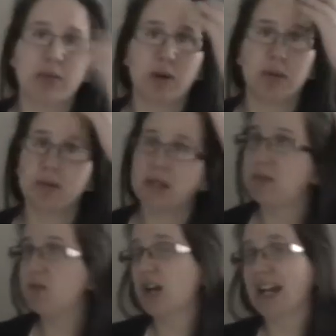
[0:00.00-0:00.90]
a problem with
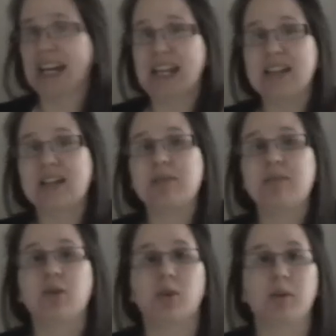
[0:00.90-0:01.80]
him trying to eat
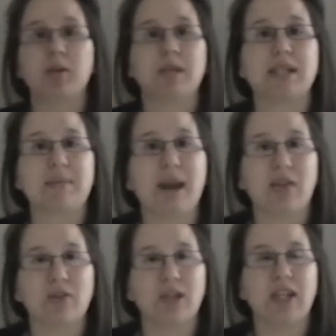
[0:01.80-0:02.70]
them or put them in his
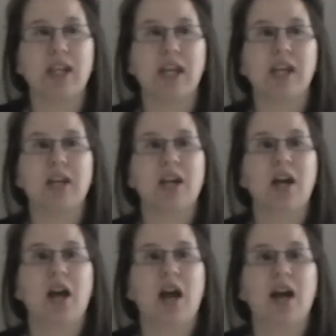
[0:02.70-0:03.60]
mouth or anything.
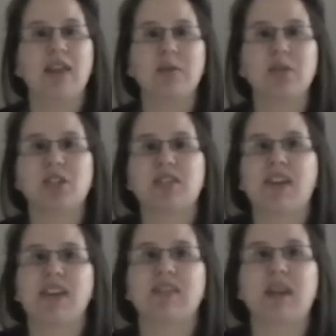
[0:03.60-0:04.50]
I think it was just the
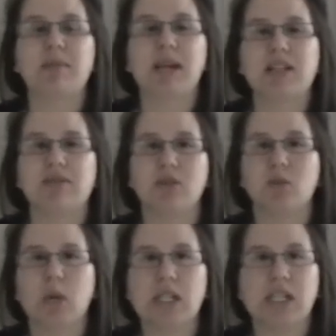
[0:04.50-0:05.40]
fact that they made different
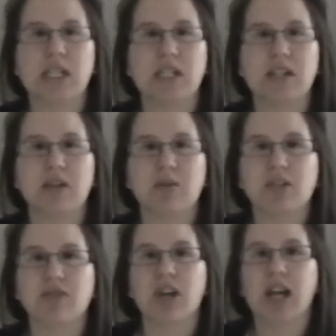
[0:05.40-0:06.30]
noises and there was
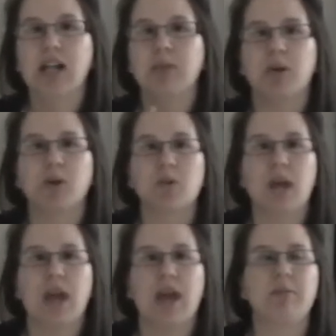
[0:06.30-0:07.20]
different colour bottle
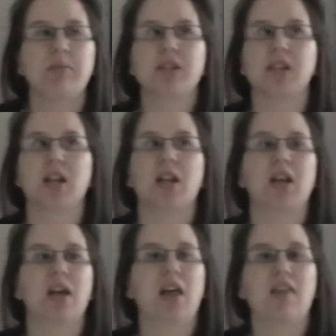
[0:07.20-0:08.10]
caps and
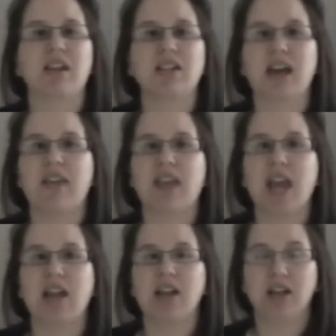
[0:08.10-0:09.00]
things like
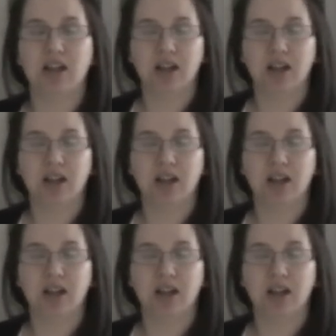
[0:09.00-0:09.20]
that.